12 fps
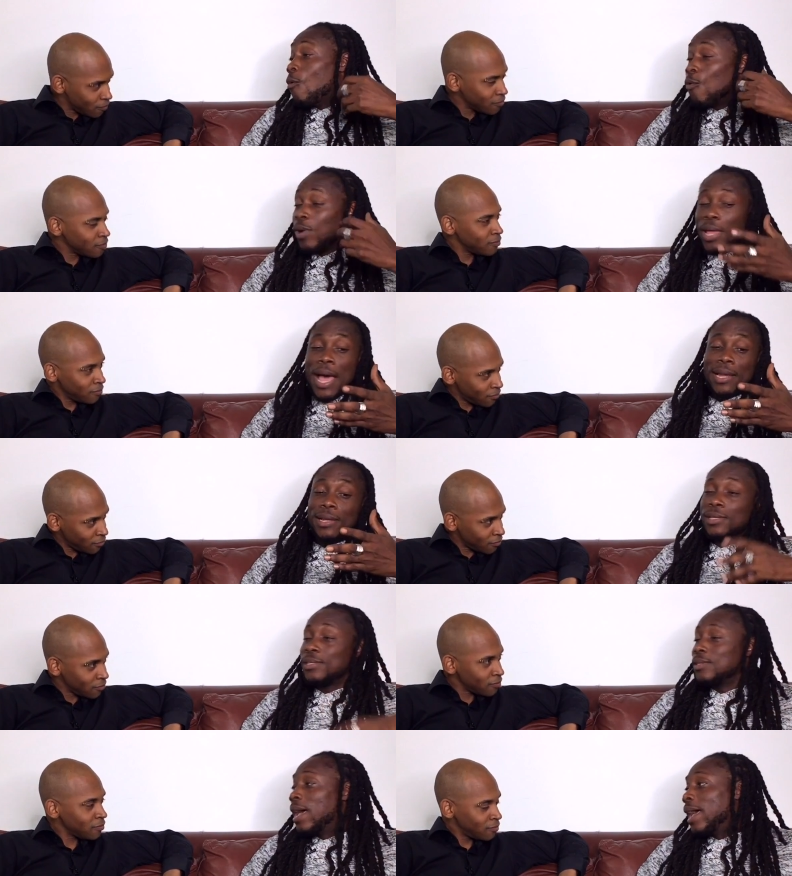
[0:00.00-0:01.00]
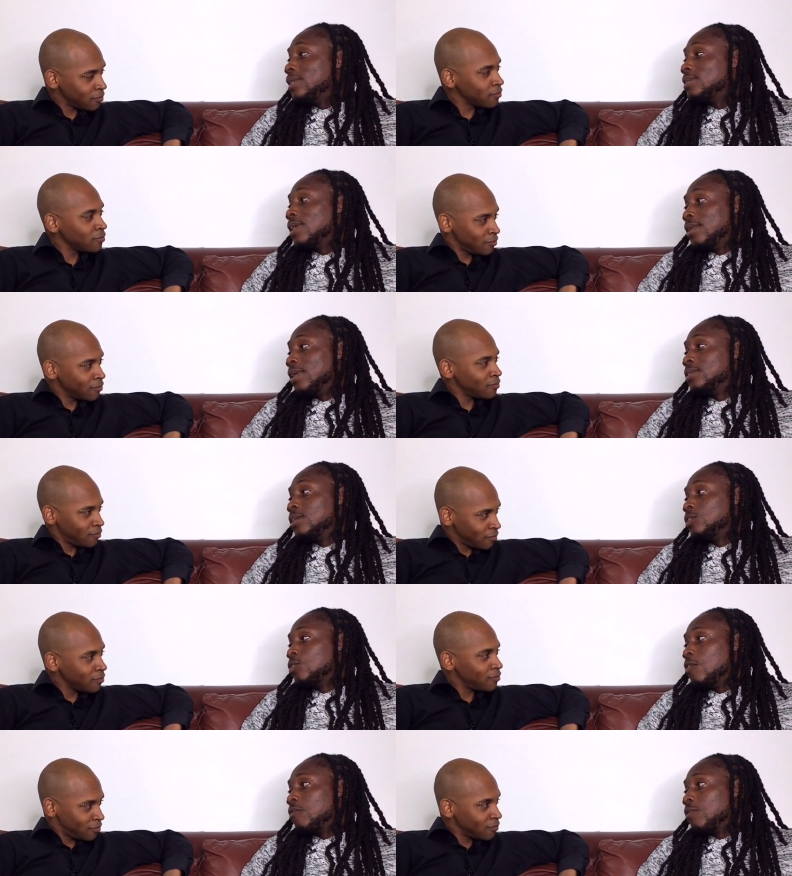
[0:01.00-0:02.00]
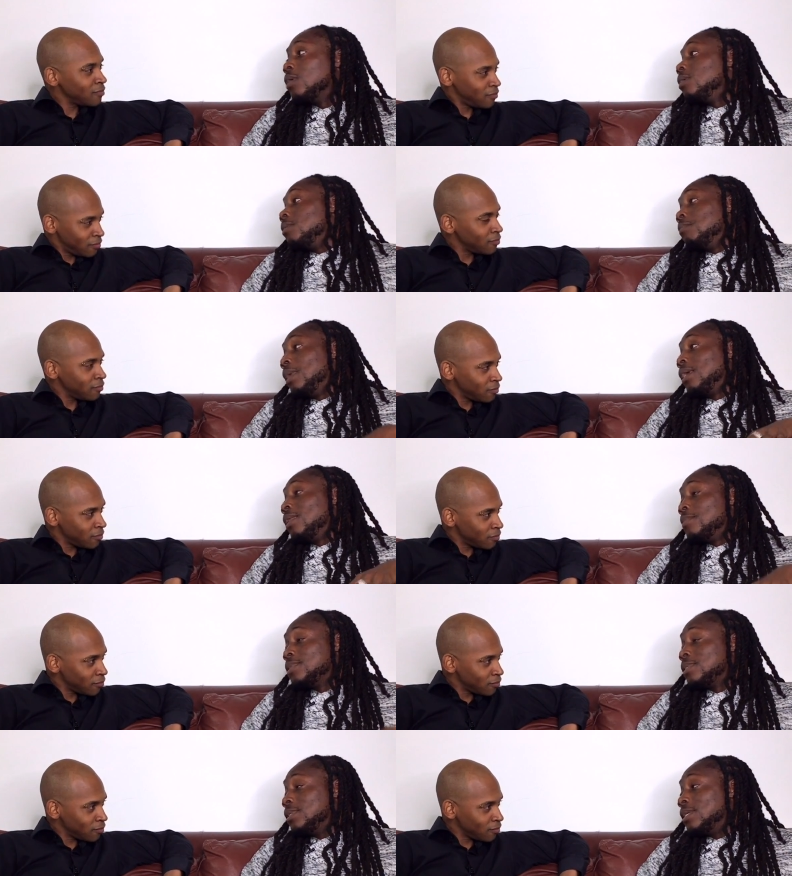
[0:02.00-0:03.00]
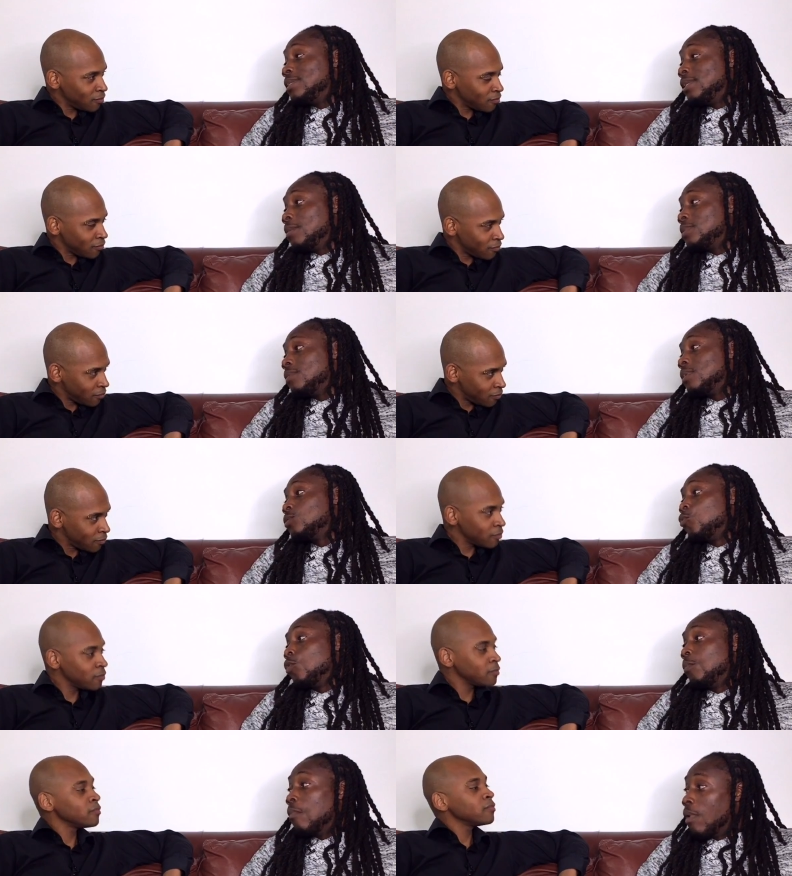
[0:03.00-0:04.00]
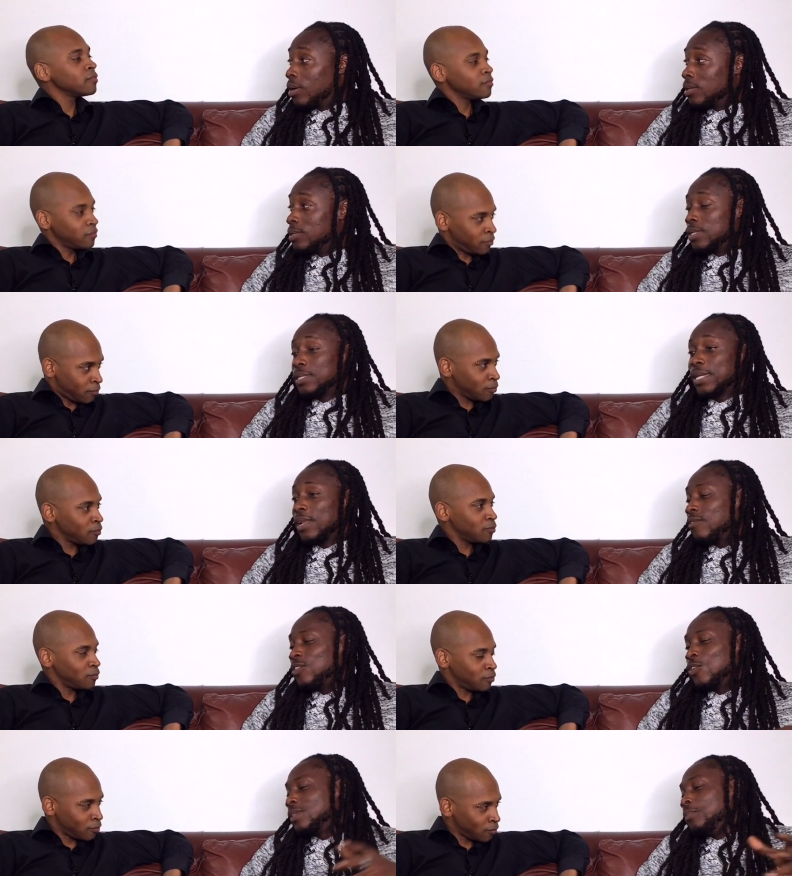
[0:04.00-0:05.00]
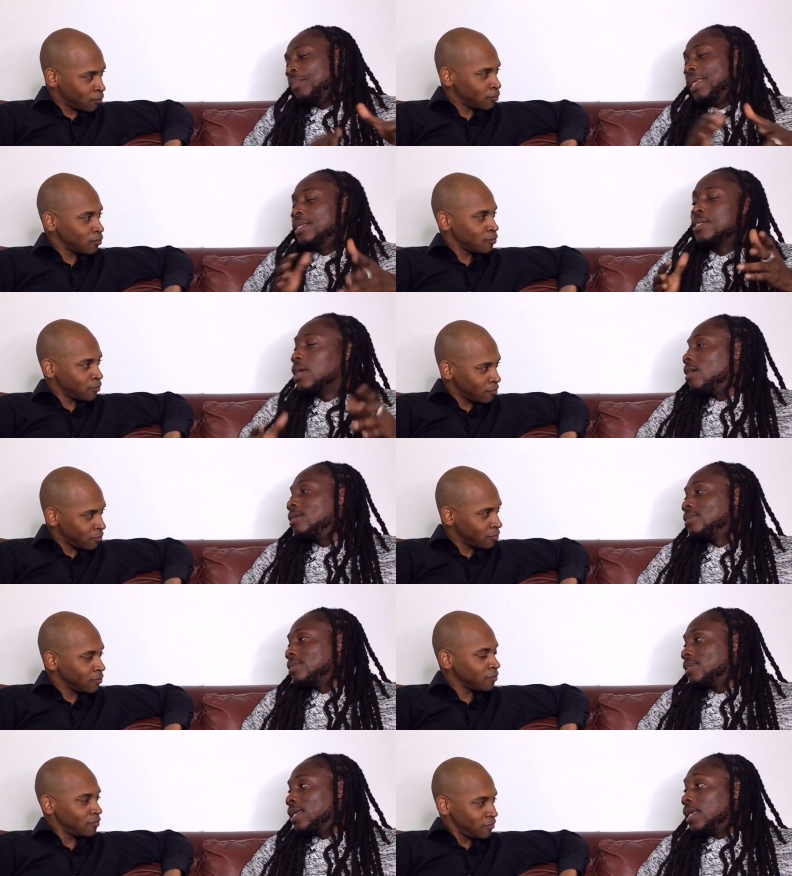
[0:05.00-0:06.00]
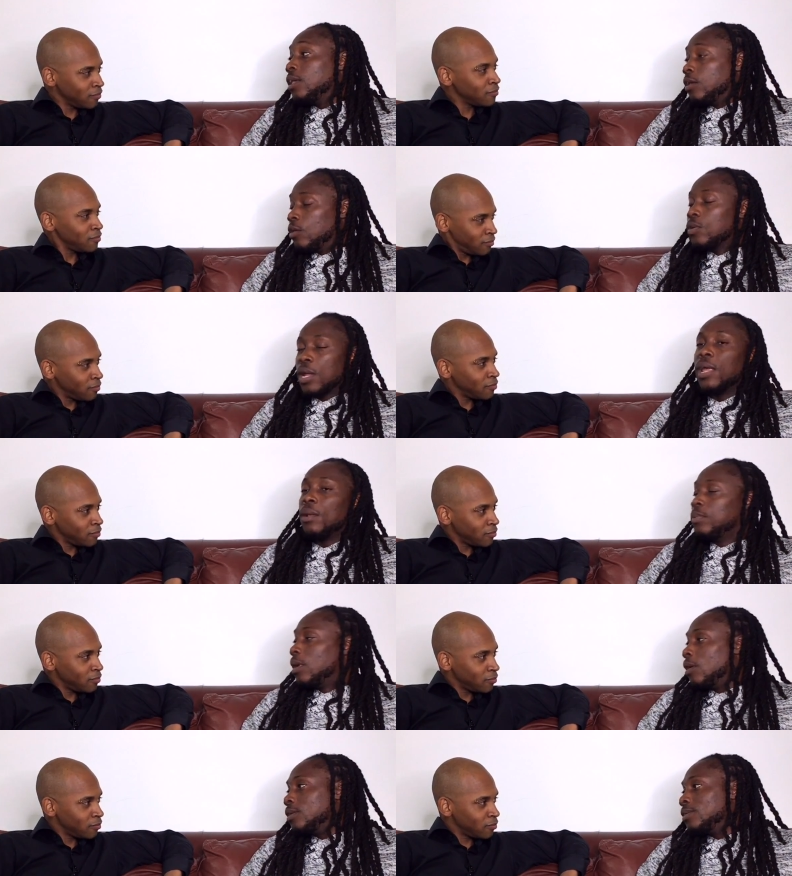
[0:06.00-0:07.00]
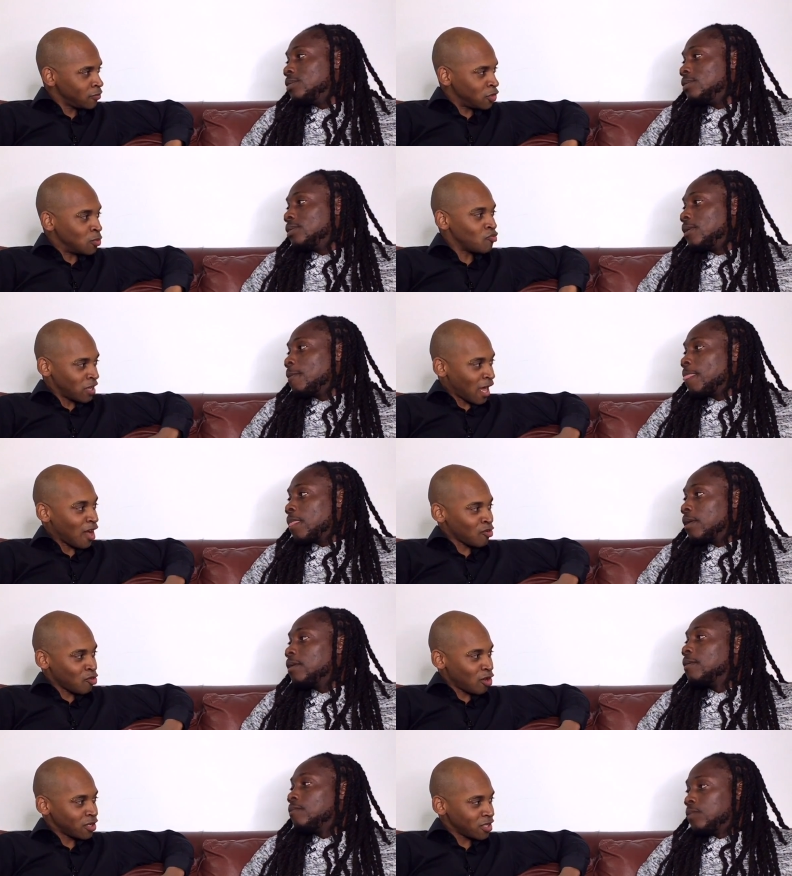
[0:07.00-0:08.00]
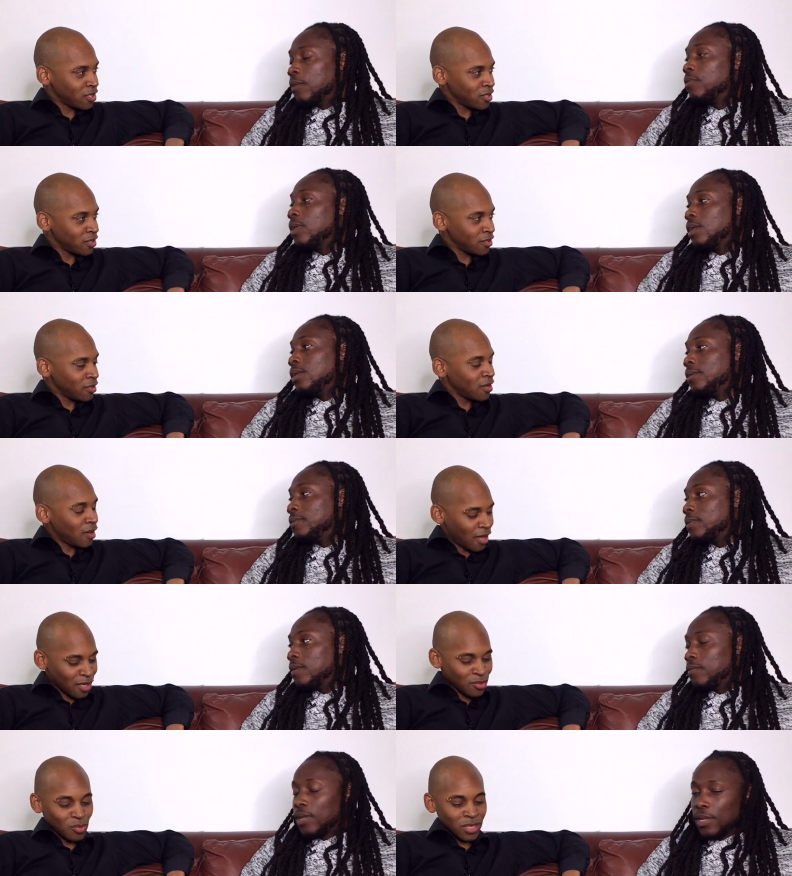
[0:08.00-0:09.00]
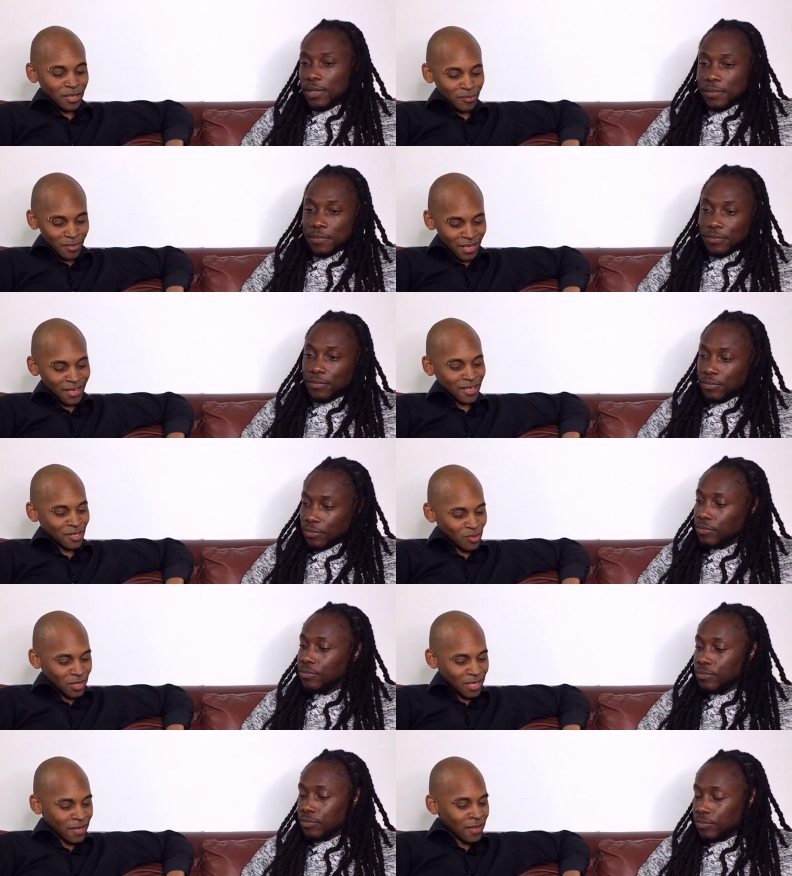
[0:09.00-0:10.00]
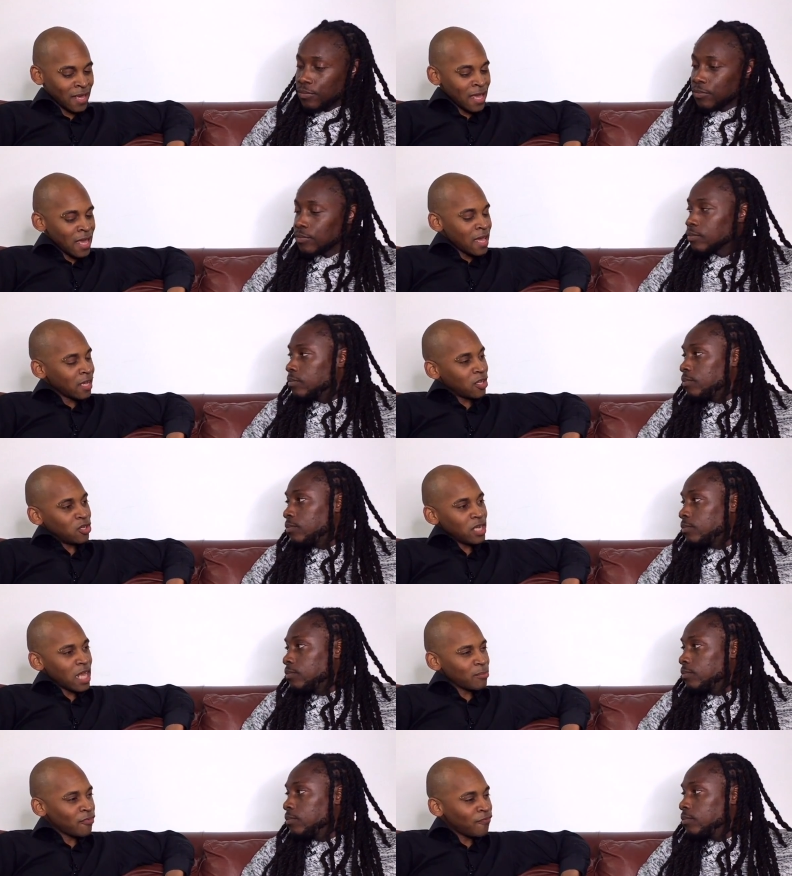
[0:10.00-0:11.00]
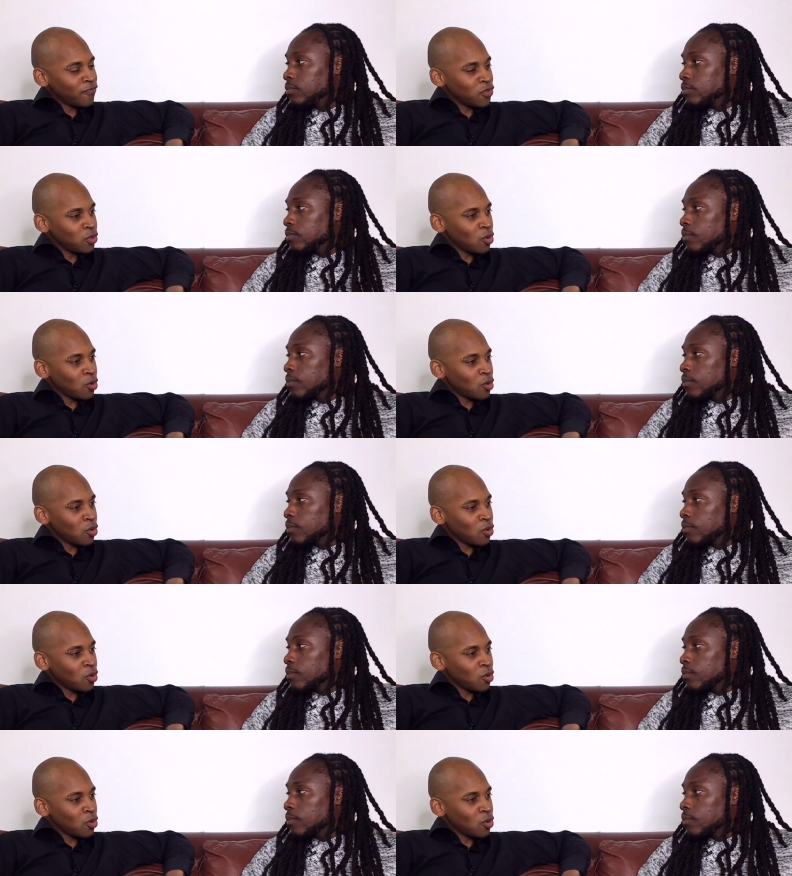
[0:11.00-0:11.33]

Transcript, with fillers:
Speaker 1: hold the athletes to high standards and stuff making them they see themselves as role models mm -hmm. instead of just mm -hmm. being stars. You know, that helped a lot. You bring that across. Definitely. that's wicked, man. That's wicked. Can you name a few